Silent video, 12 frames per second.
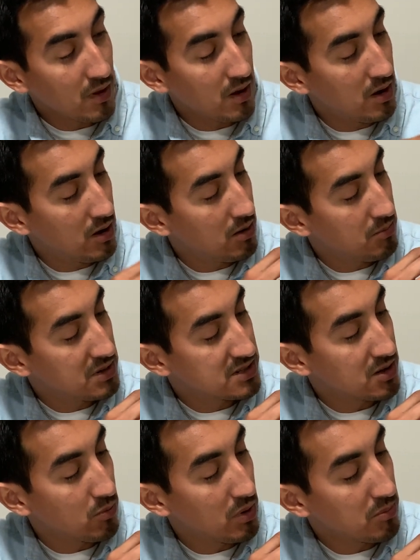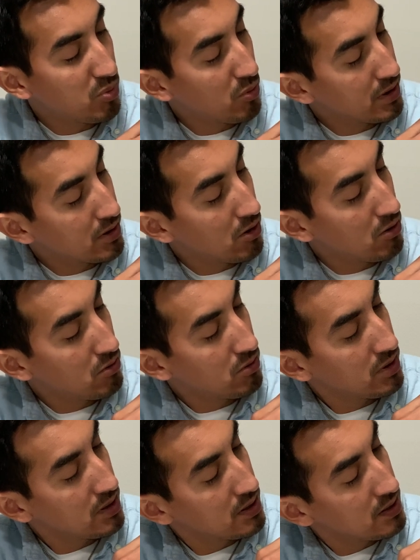It's a
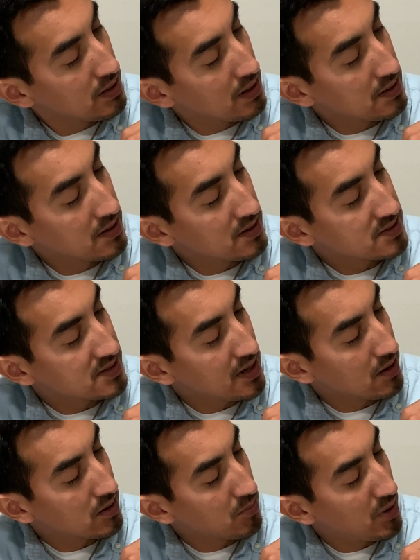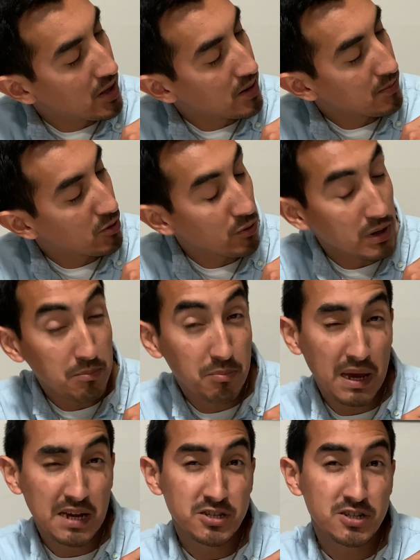1.0. It does say on the bottom cream
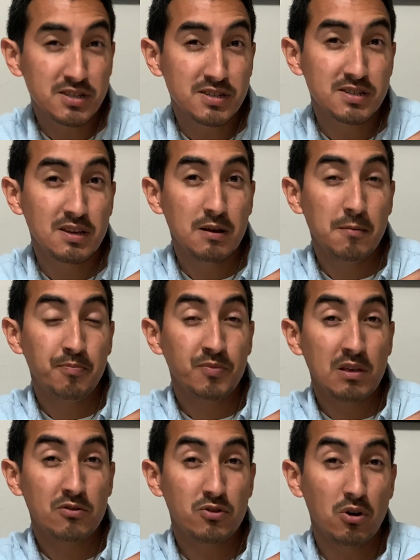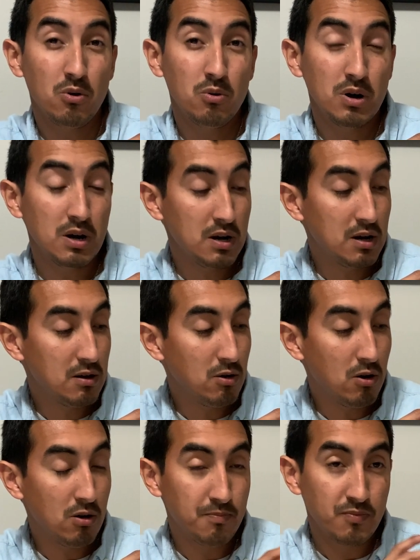pages. So
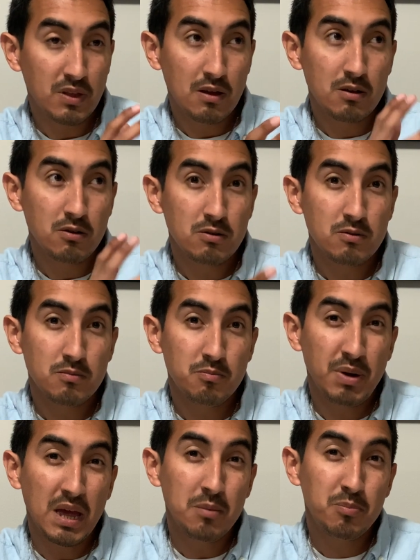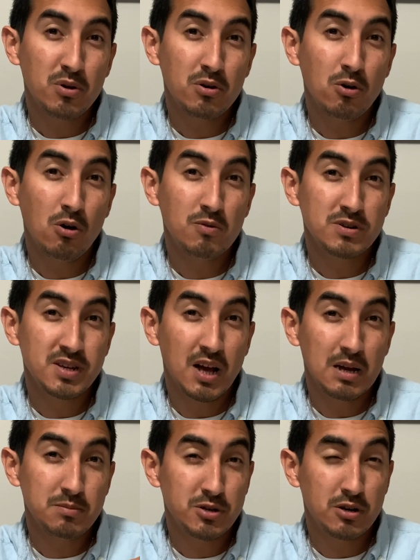paper over
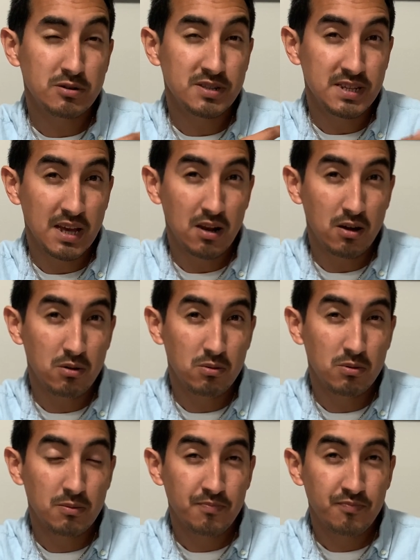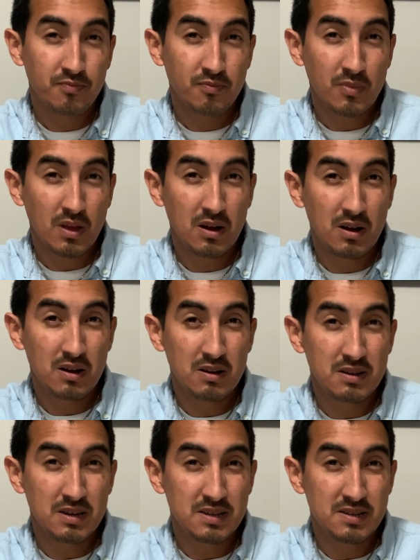time turns yellow.
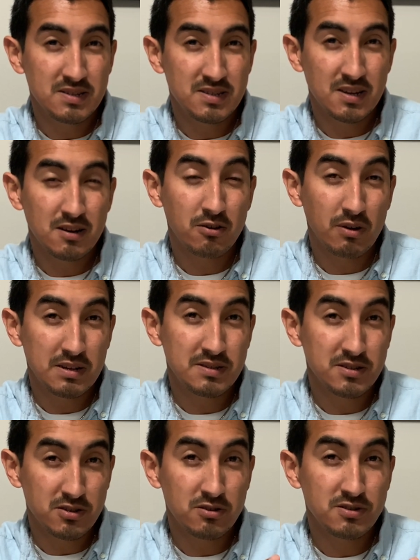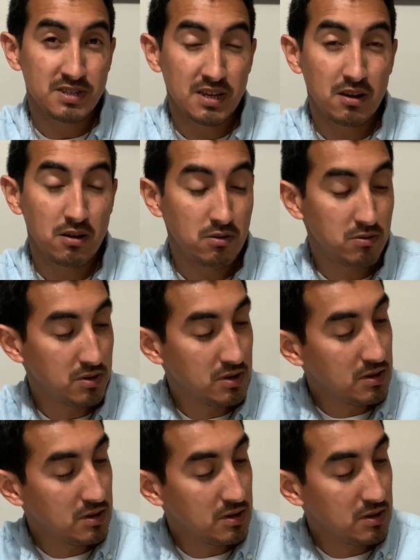It disintegrates and turns yellow.